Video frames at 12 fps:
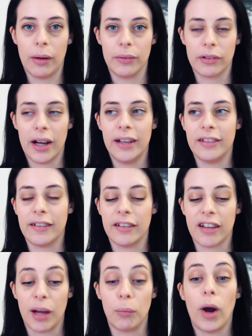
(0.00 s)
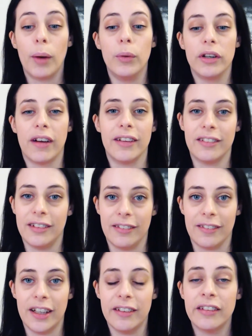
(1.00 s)
crazy at that time, what I would have answered is
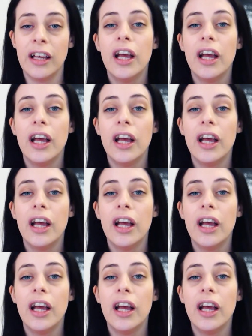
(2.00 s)
this,